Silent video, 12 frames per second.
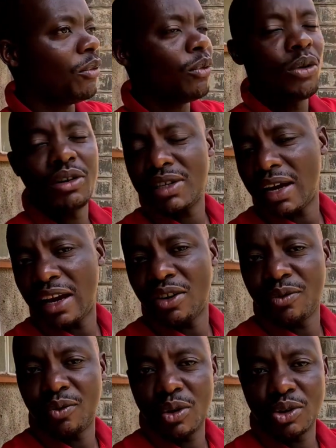what
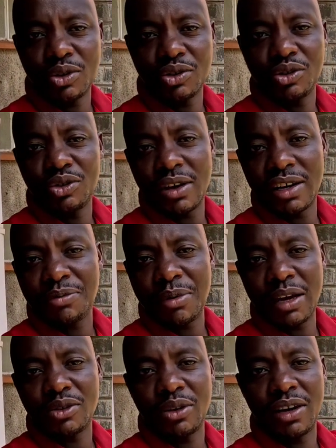kind of questions do you
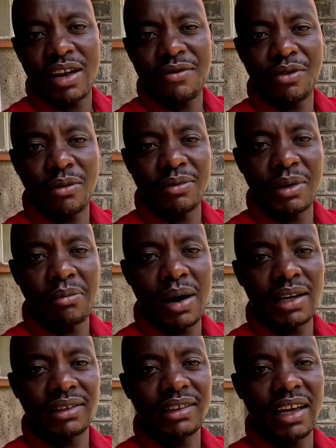expect to get from the
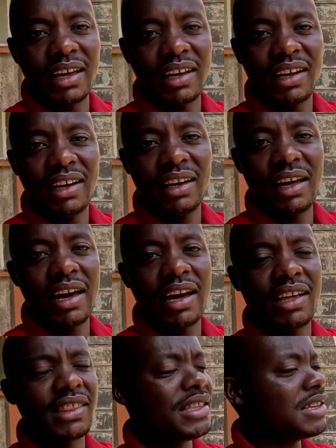Maasai?
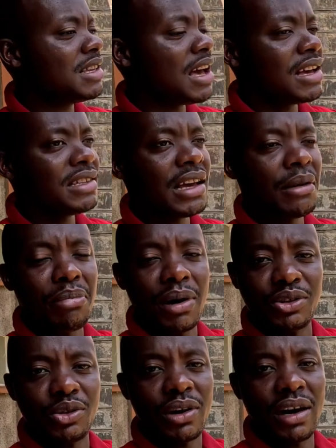Like, these guys are
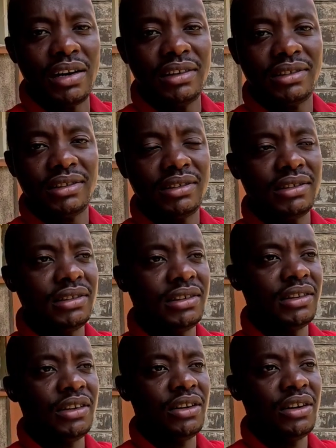pastoralists.
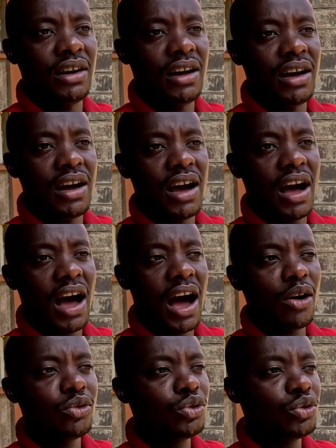
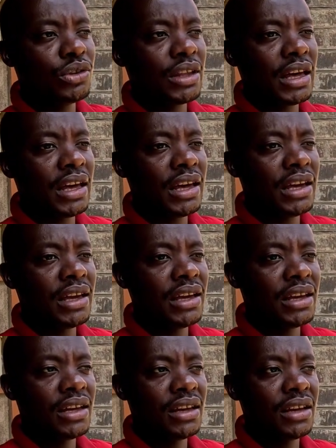How do
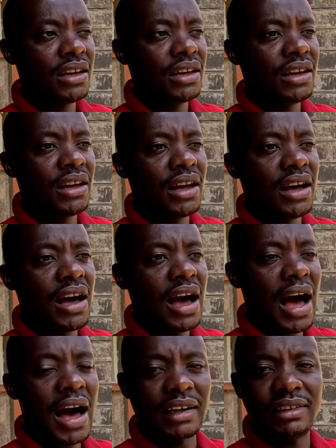they
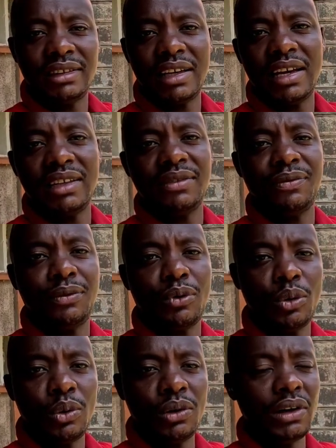access
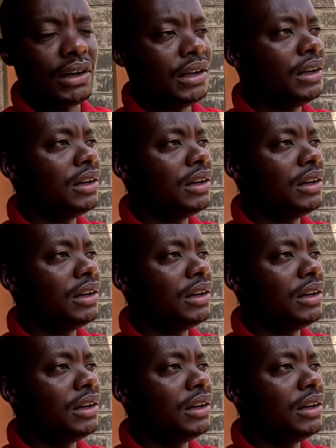food